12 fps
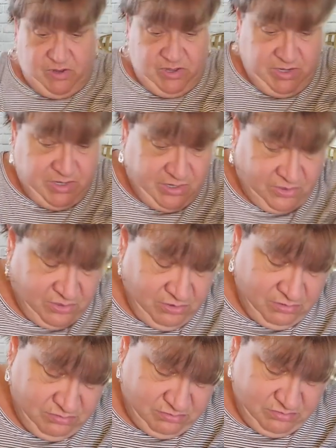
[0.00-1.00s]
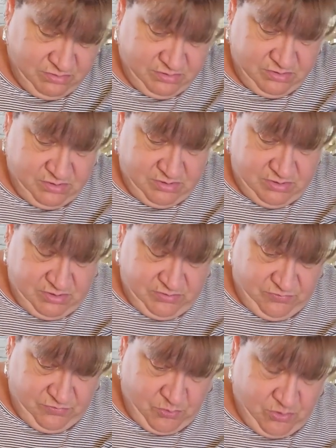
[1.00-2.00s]
on here
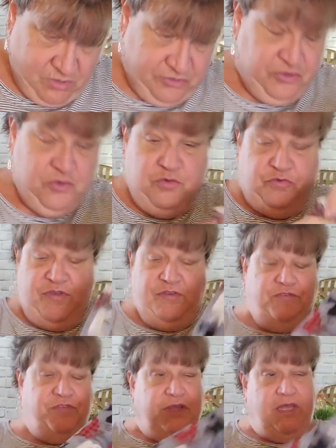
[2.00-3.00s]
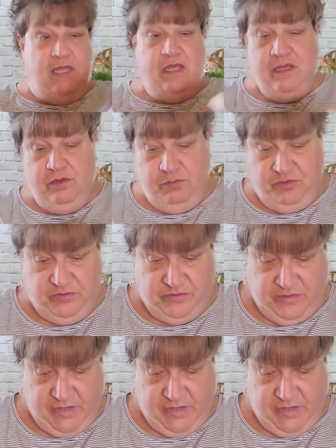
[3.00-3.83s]
for $2.50, which is